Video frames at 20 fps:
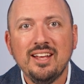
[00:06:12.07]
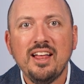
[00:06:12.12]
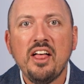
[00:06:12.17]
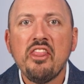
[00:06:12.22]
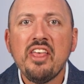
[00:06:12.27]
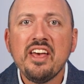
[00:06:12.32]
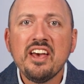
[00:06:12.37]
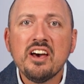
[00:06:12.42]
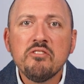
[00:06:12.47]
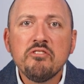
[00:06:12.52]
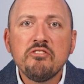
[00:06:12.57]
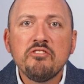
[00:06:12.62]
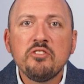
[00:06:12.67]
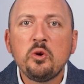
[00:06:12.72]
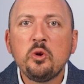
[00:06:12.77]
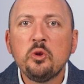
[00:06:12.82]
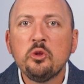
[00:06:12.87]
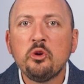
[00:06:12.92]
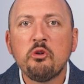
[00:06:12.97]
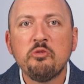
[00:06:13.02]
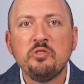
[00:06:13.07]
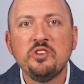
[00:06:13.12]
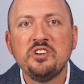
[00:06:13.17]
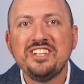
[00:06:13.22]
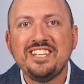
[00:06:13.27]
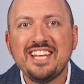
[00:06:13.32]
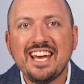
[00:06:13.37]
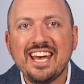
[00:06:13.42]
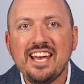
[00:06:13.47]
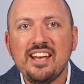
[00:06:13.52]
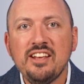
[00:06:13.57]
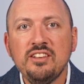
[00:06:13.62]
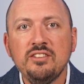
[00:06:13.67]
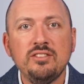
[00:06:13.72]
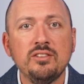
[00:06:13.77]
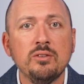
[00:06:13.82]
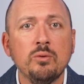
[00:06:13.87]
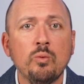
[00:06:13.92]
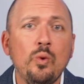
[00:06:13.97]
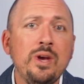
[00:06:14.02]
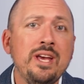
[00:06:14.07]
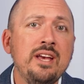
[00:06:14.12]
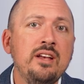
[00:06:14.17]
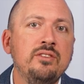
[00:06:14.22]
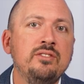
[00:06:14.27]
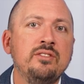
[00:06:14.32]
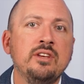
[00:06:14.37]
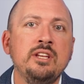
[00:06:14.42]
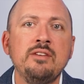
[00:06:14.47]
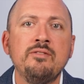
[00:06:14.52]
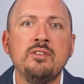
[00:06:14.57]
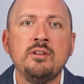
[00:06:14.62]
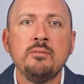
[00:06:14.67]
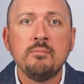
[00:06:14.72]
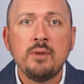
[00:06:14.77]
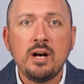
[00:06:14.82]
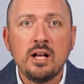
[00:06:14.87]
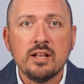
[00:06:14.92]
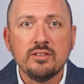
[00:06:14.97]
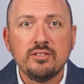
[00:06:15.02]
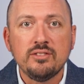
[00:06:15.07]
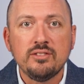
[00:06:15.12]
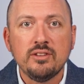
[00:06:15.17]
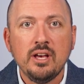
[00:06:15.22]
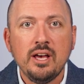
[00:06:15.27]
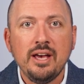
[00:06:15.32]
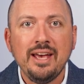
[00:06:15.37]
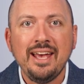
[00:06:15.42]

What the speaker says: They unfold over days, weeks, and even months.